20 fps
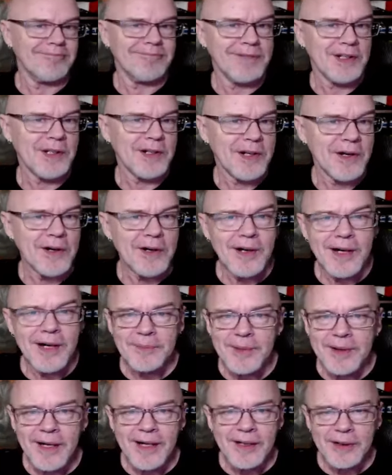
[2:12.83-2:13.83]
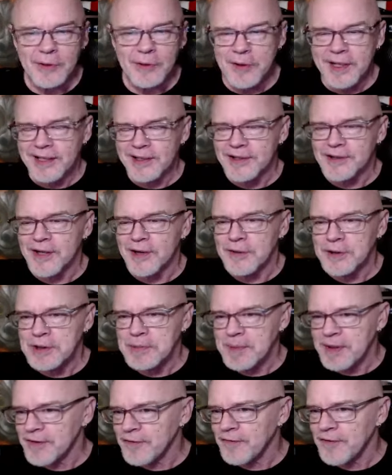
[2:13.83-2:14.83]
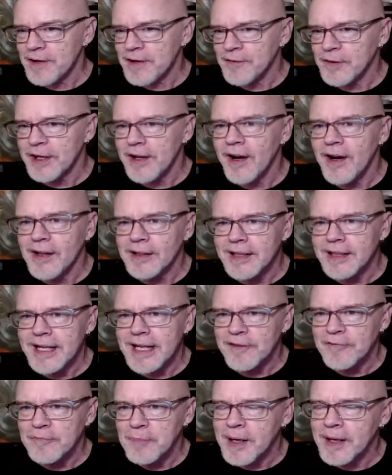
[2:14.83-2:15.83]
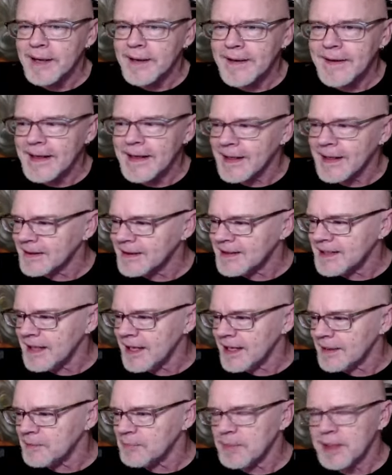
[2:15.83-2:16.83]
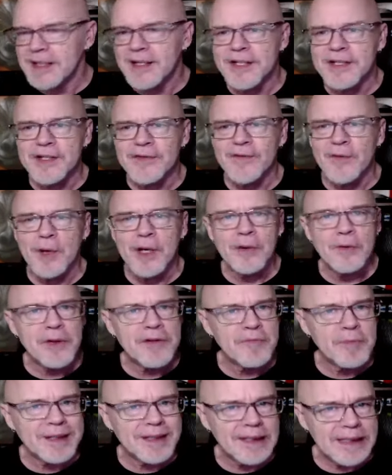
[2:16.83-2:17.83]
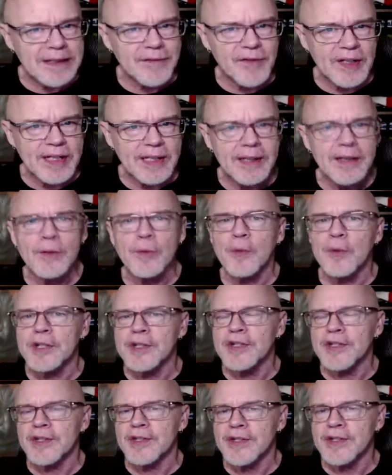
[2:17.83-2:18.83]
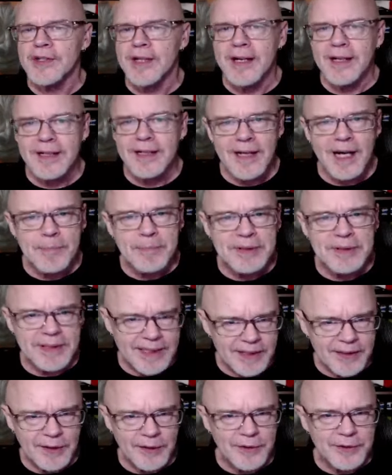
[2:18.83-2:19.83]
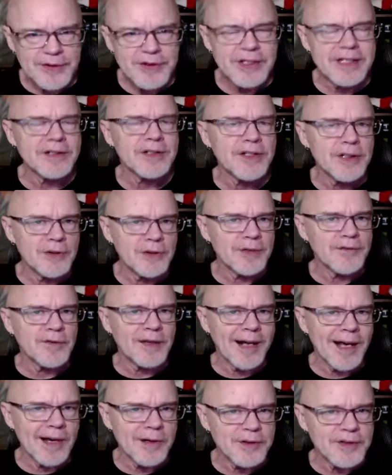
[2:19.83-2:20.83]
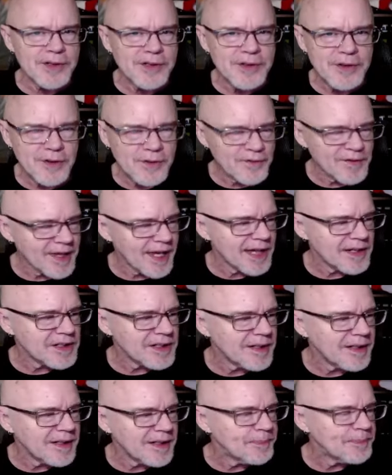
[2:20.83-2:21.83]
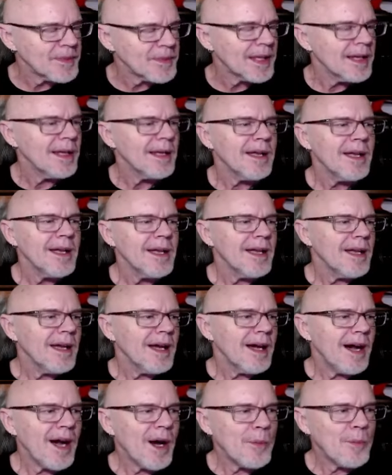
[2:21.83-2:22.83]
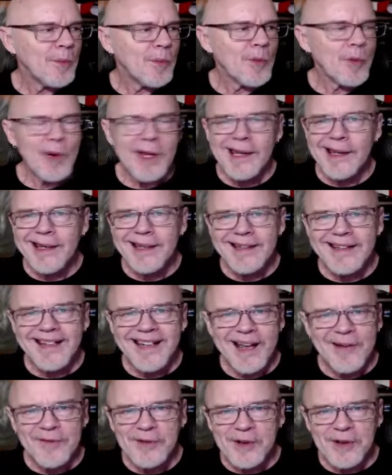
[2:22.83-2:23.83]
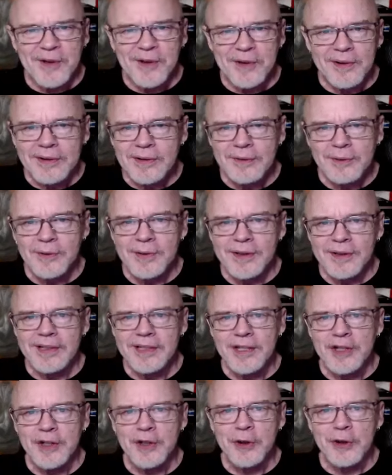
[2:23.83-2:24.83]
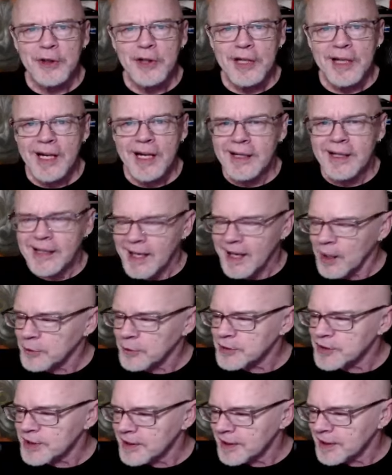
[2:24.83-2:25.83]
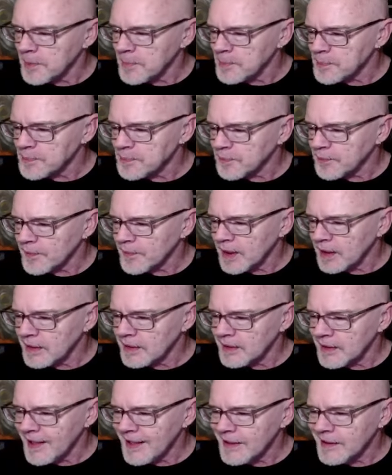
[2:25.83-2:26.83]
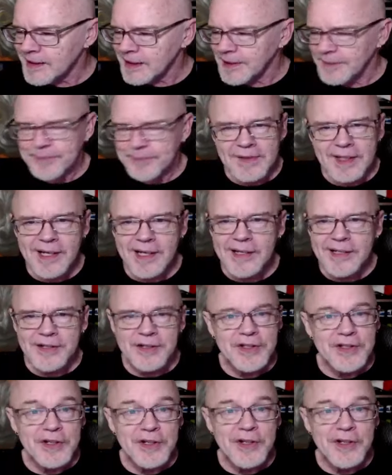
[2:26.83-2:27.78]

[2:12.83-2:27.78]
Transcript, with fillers: you know, Halloween has always been a favorite holiday of mine. And yet, because of where we've been living, which is uh, up in the hills in two different houses over that time, um, we never really could hand out um, candy because